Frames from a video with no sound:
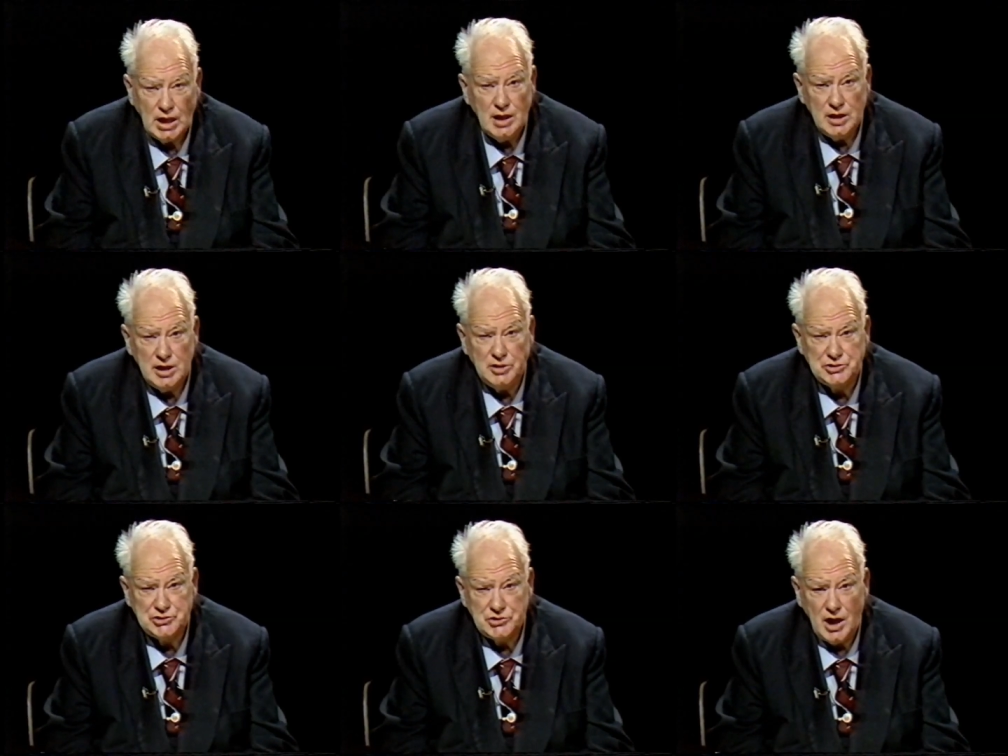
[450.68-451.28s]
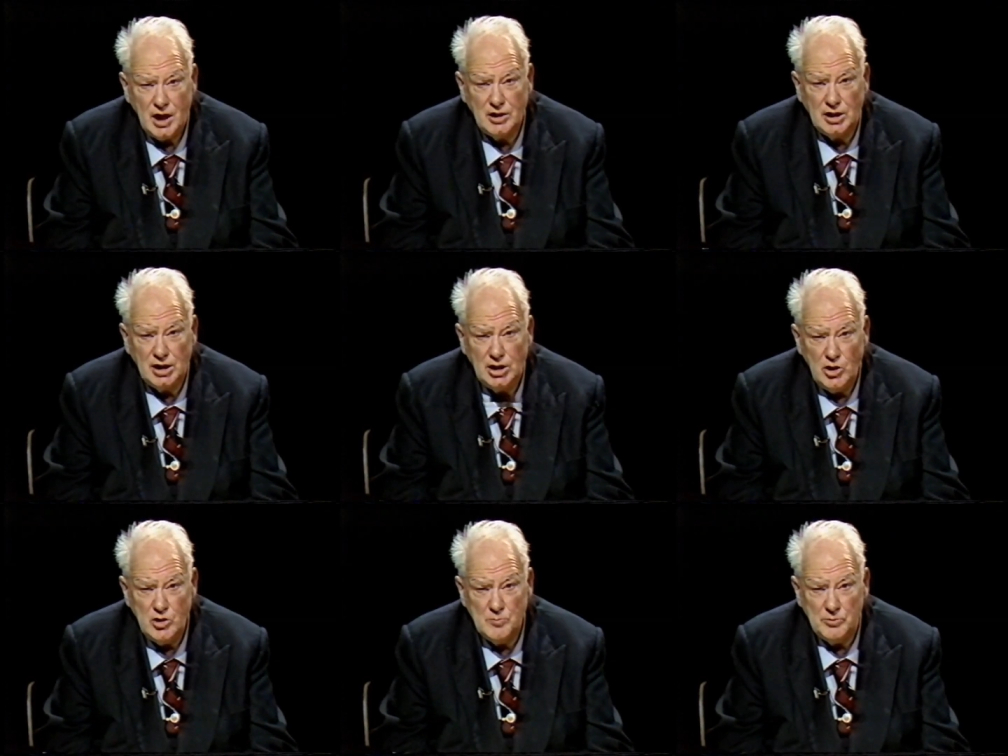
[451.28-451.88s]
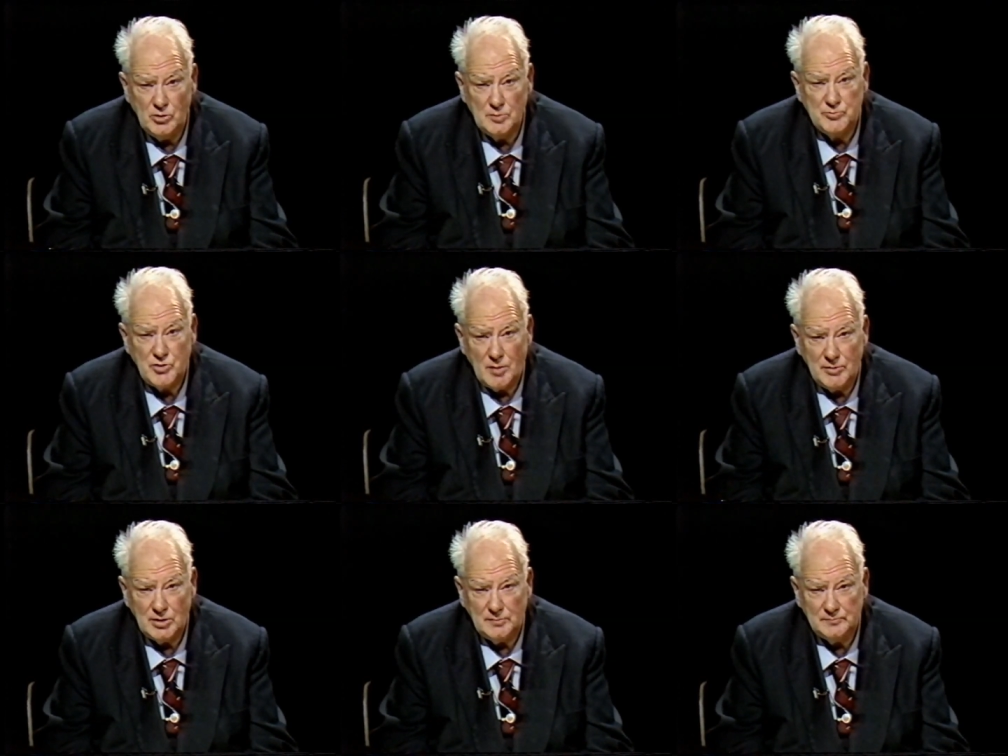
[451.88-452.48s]
It's a global
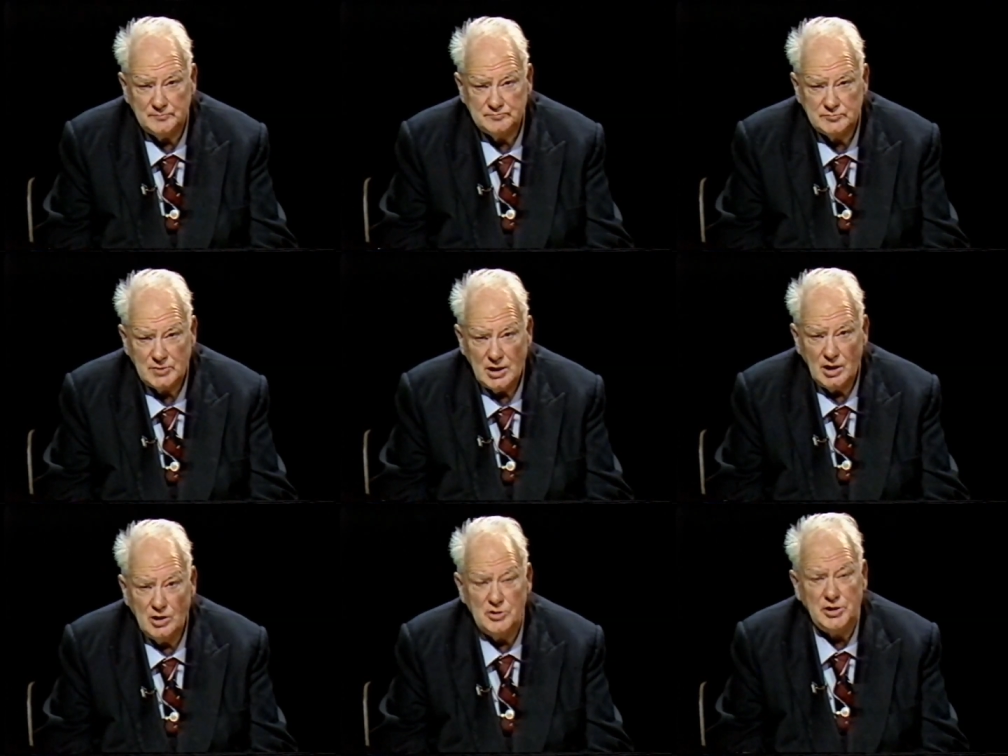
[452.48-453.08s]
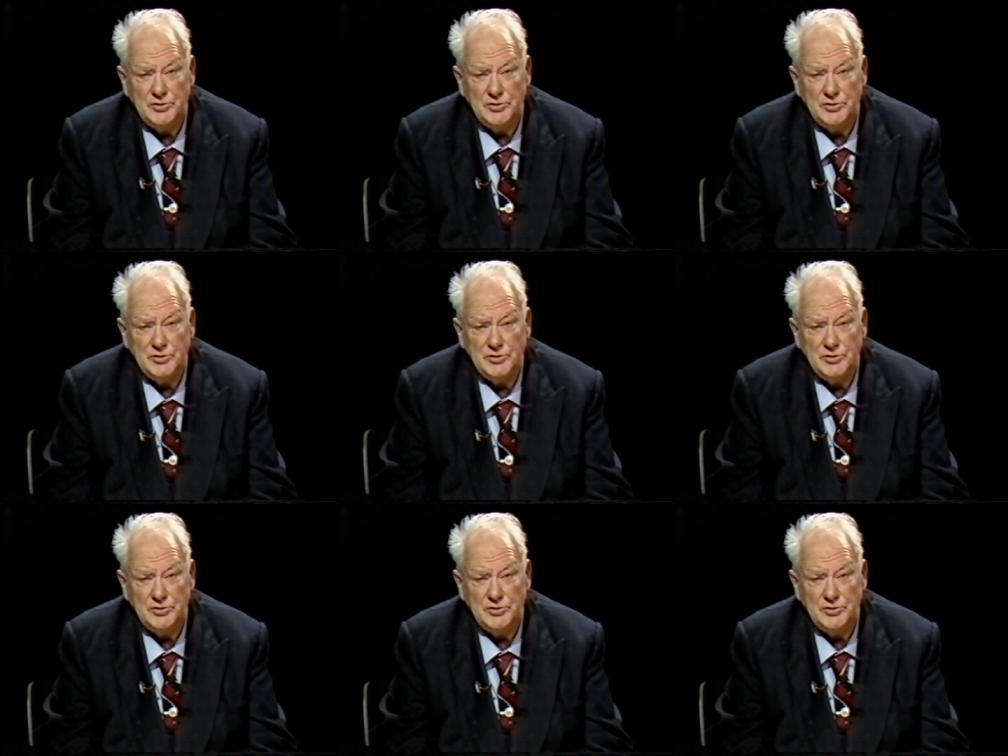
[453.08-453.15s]
problem. Look at